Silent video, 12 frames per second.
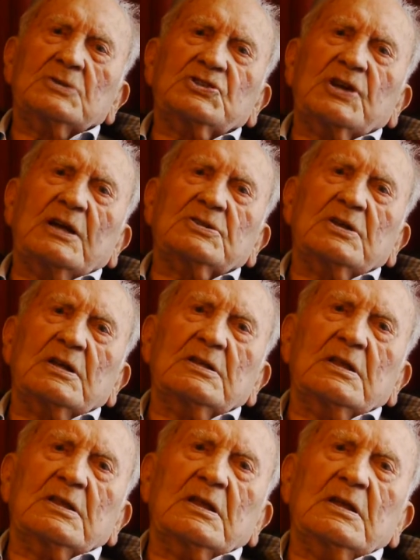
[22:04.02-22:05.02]
she had,
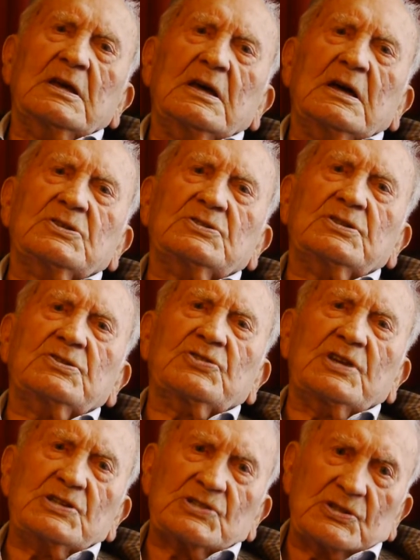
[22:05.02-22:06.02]
he had
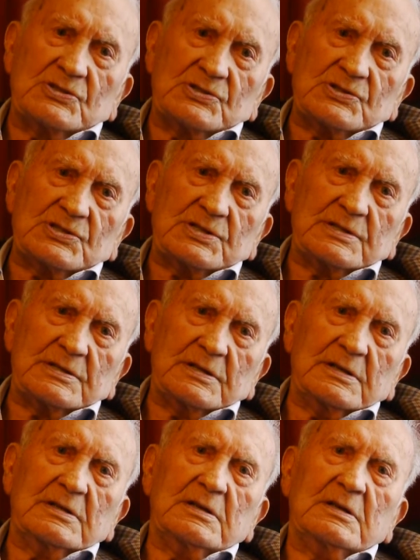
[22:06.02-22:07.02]
three sons,
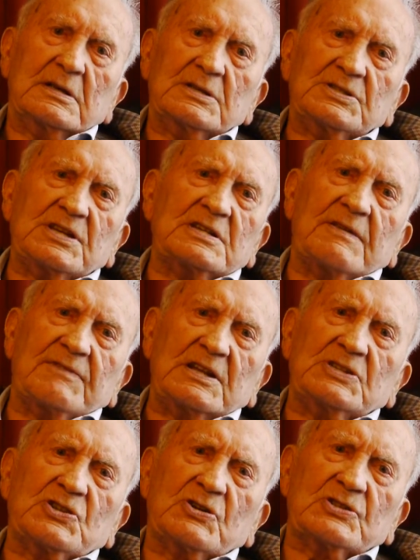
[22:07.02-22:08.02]
didn't have any
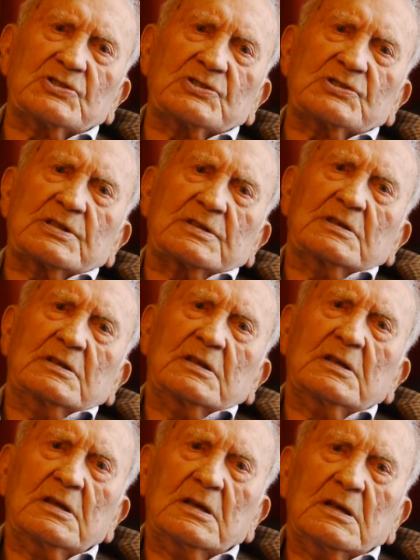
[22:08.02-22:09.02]
daughters.
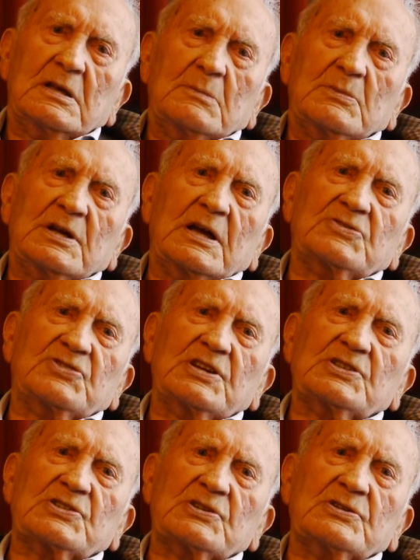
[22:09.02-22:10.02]
He had three
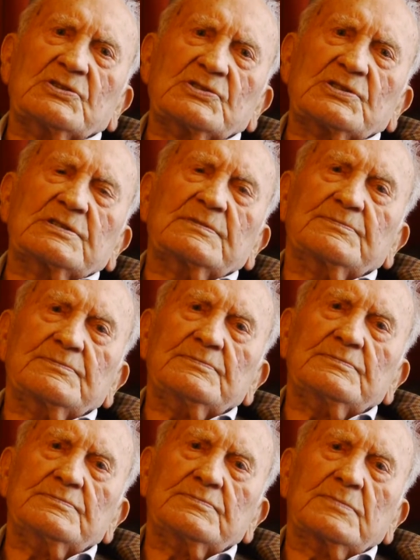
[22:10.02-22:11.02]
sons
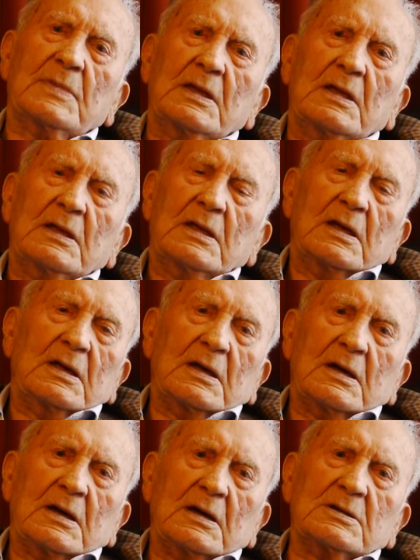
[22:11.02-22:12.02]

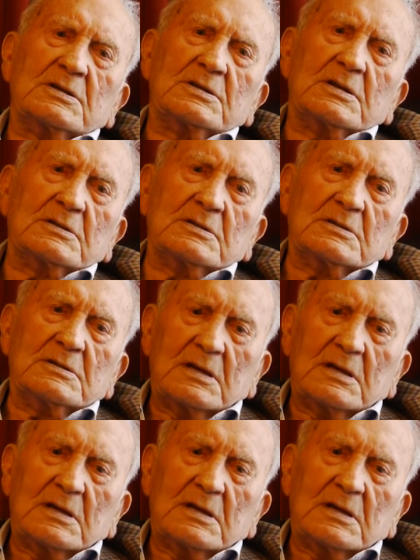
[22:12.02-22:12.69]
and uh,